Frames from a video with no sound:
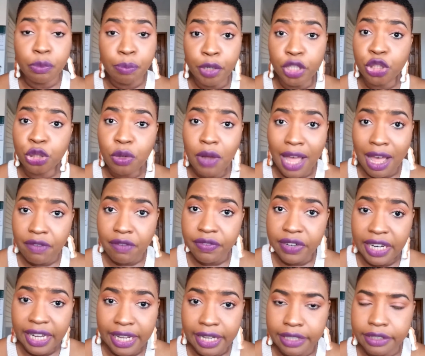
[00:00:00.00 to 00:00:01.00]
but you have
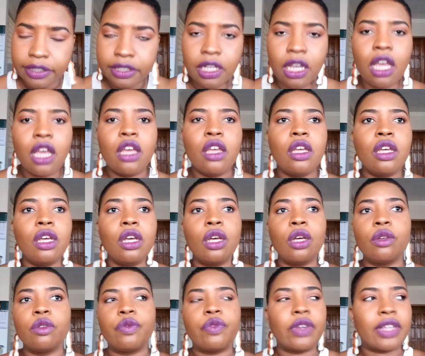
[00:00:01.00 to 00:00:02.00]
land,
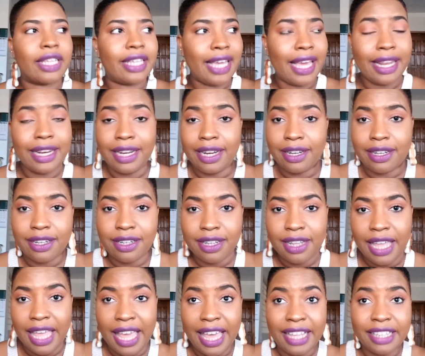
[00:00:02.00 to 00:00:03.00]
forget
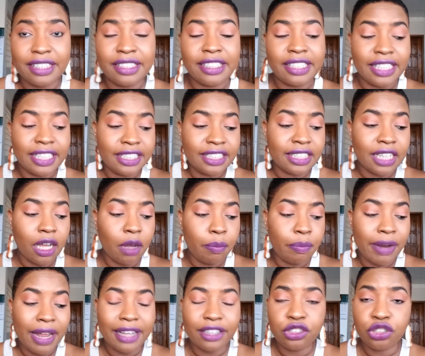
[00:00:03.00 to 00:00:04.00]
it. And this
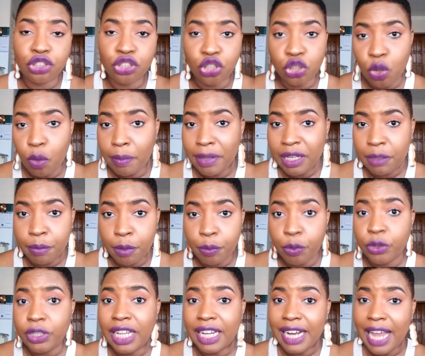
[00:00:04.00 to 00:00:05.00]
applies to so many
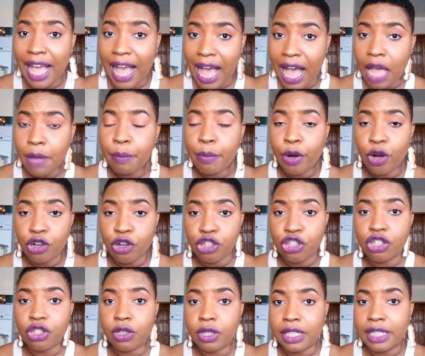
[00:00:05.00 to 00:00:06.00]
people that I
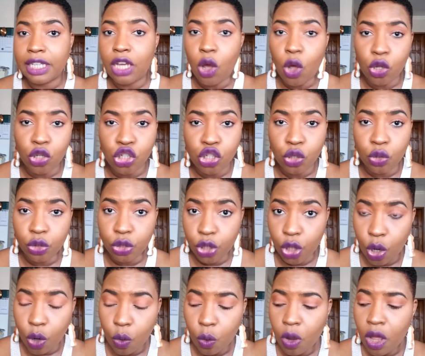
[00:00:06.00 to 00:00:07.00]
personally also
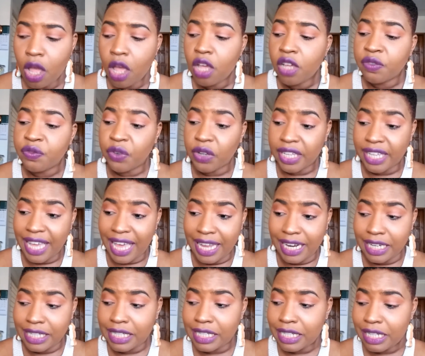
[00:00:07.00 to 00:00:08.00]
know.
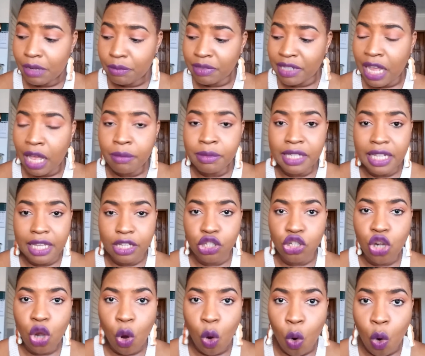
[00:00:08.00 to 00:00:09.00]
Forget it. Sometimes
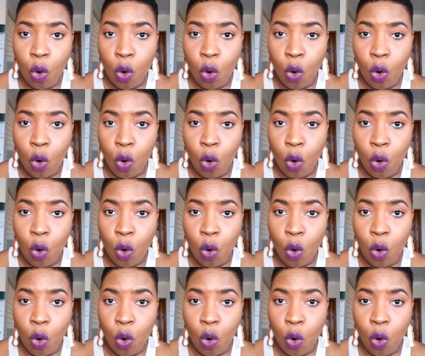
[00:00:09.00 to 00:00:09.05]
it's